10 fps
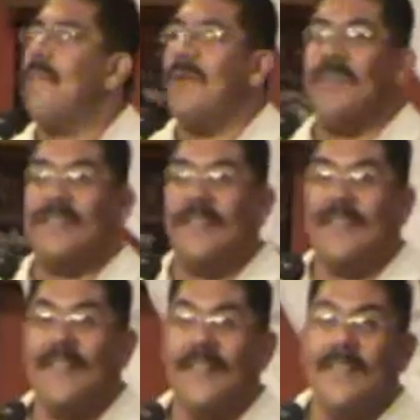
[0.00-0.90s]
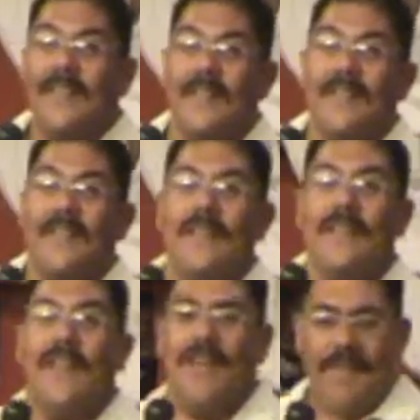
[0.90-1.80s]
person.
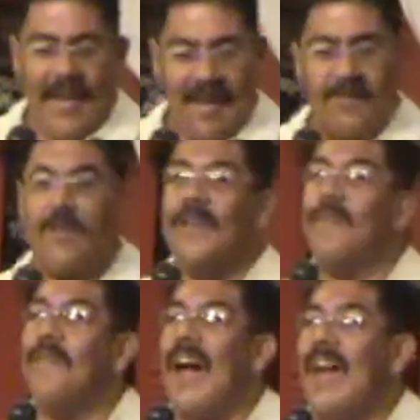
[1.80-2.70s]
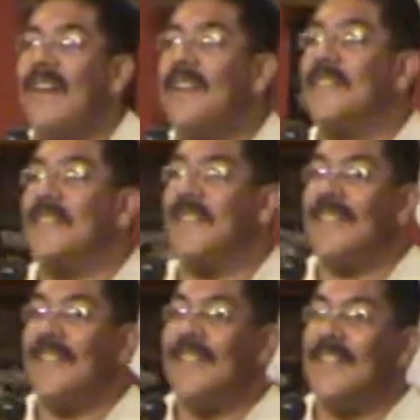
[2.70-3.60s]
Have a handful of flyers.
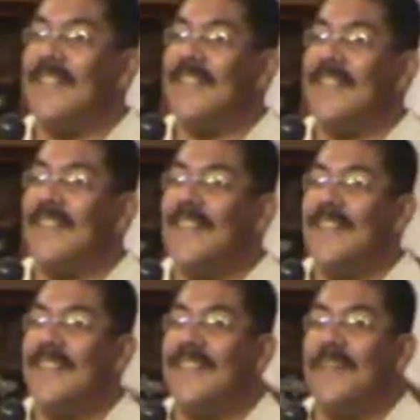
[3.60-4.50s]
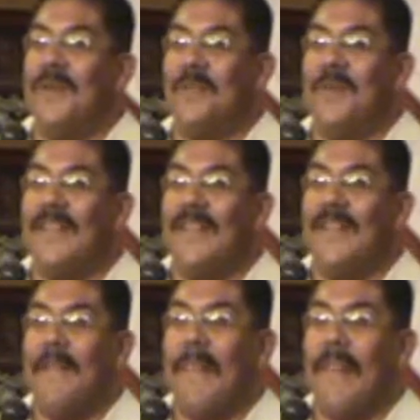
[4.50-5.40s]
You with me?
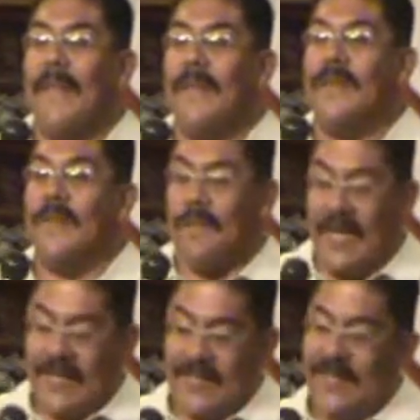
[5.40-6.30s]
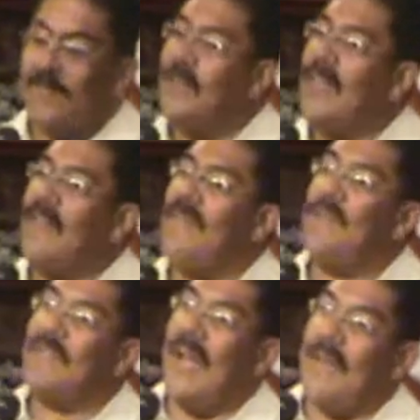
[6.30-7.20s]
Could you imagine if you gave
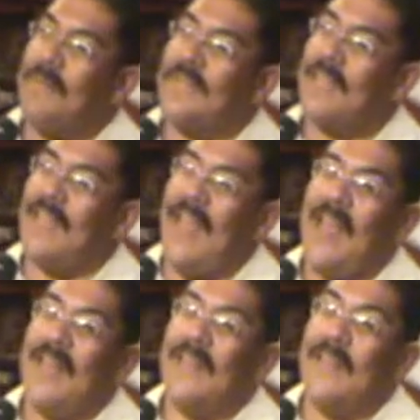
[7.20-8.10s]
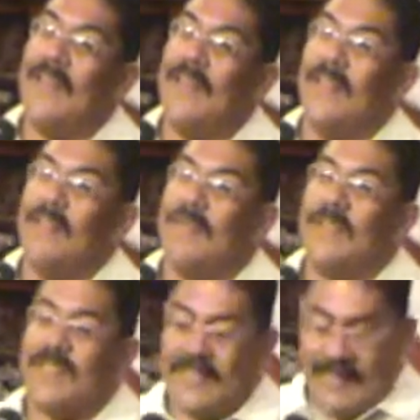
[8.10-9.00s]
your time to that?
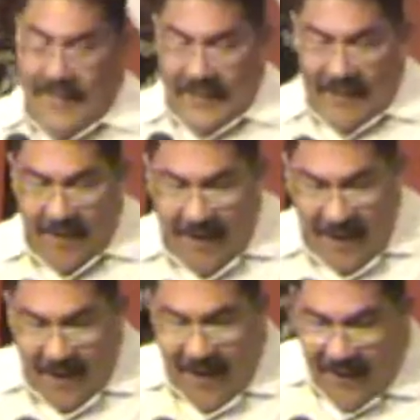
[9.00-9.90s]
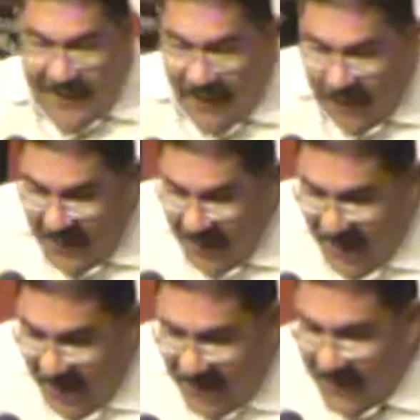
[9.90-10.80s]
versus sitting there caught, locked up in your
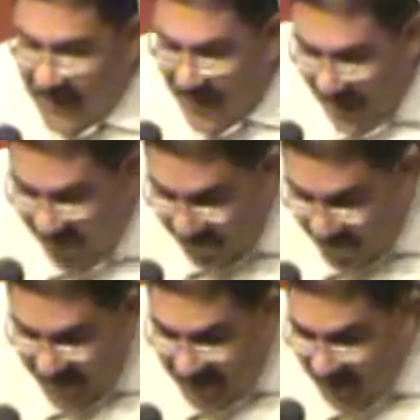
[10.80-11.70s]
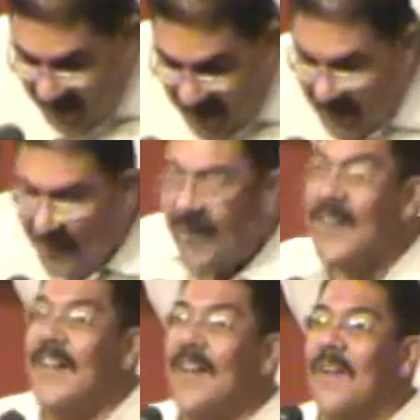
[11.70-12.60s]
house on Facebook
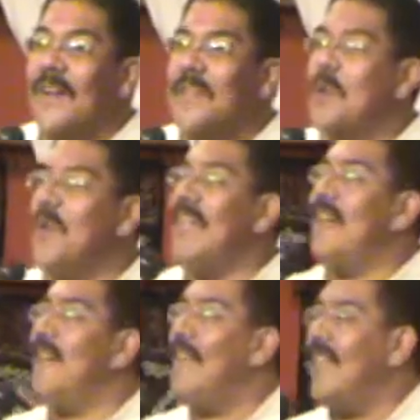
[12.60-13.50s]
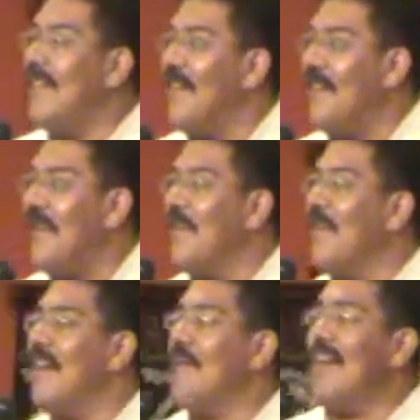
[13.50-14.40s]
or, or Twittering or,
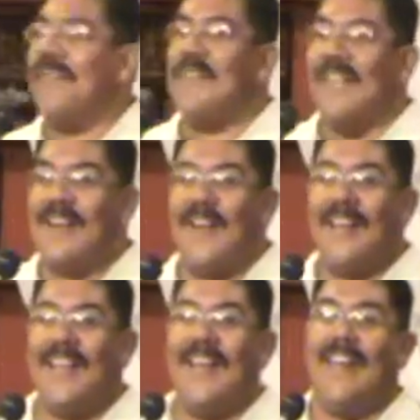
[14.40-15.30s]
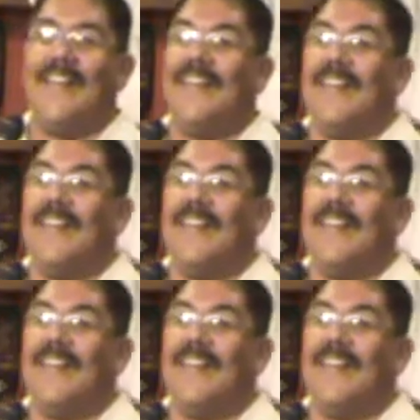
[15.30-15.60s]
or whatever they call that?